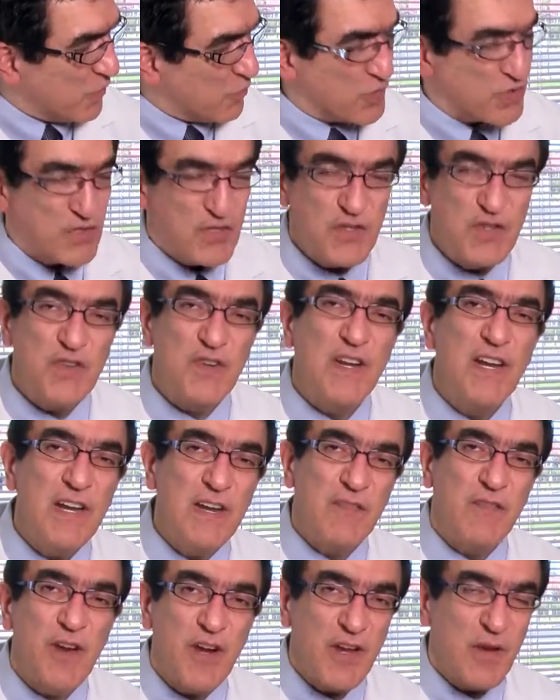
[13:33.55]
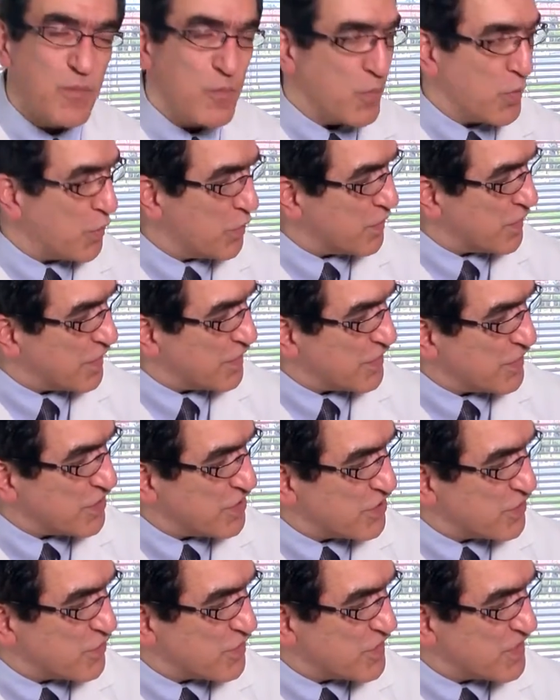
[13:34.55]
which is really very important,
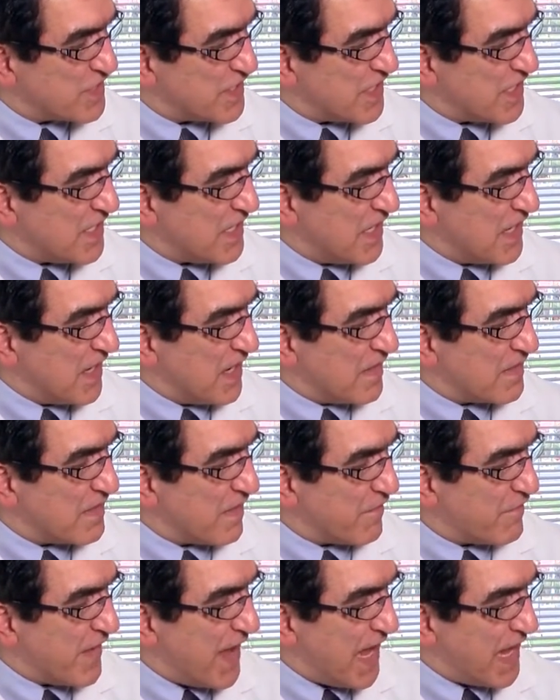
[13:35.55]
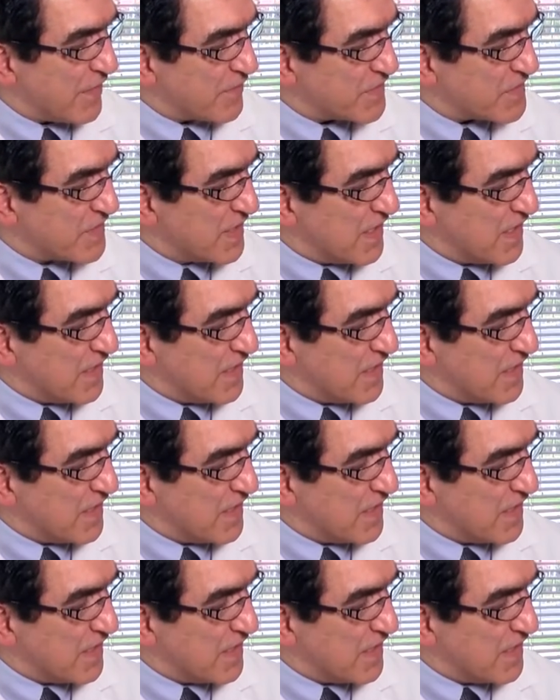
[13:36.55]
is to see the valves.